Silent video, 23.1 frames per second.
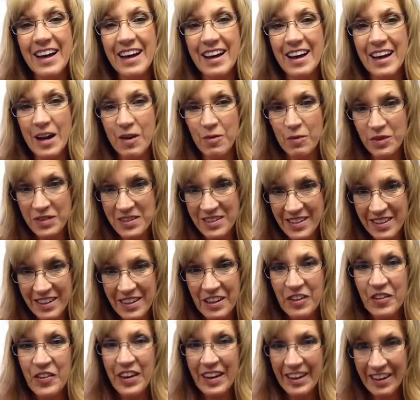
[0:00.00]
I will tell
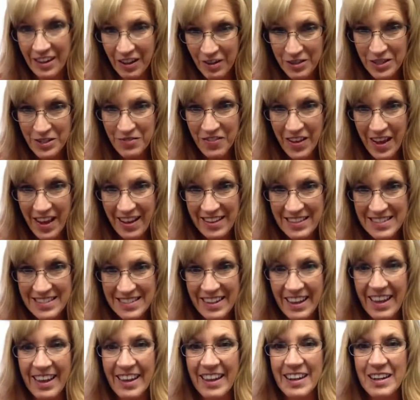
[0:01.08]
you, it goes fast
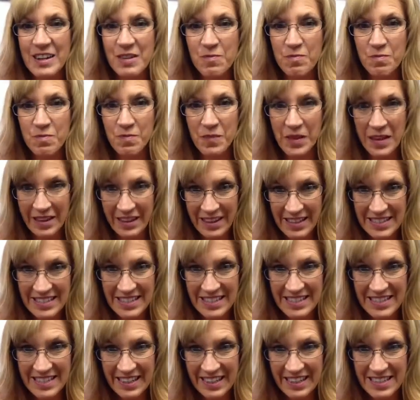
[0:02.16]
and it gets
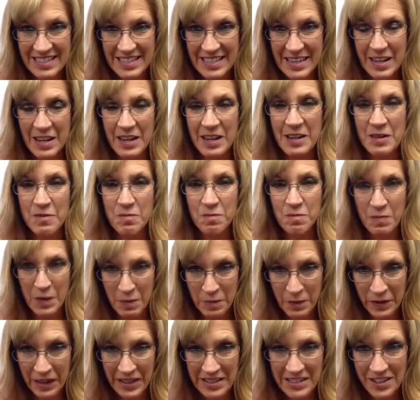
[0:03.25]
intense, and
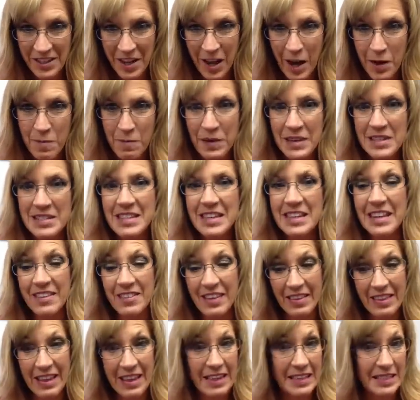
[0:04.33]
people get to commenting, and
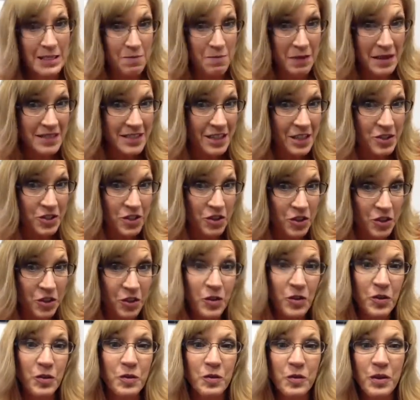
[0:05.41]
then they get to messaging
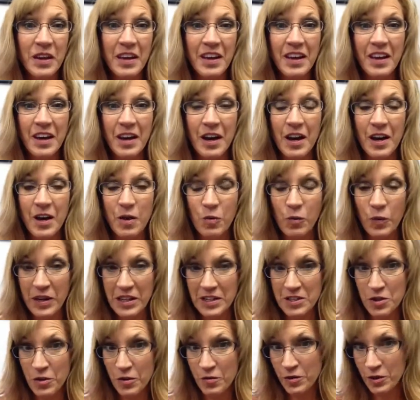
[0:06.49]
you, wanting
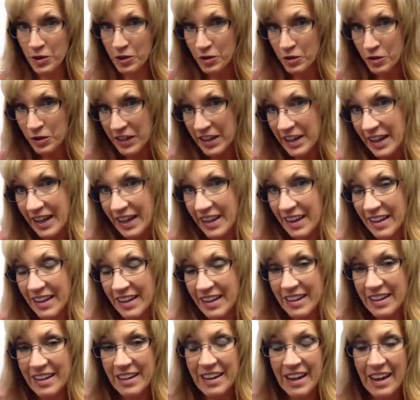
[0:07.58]
to know if you're going to do it
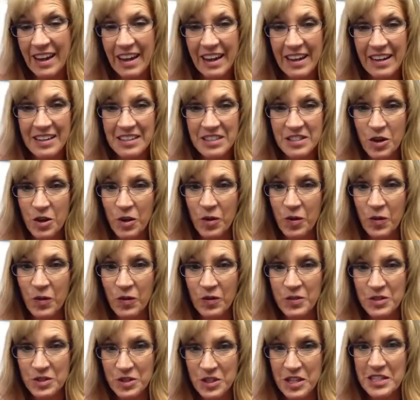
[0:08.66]
again. And so
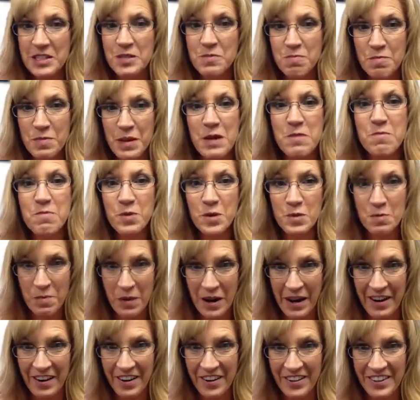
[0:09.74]
just be
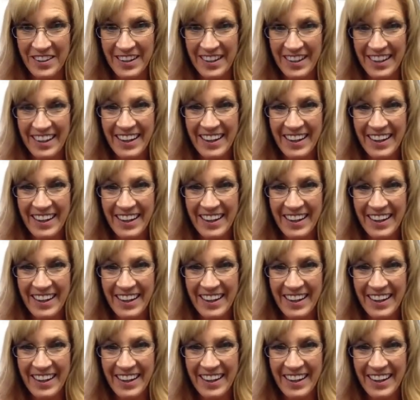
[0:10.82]
prepared.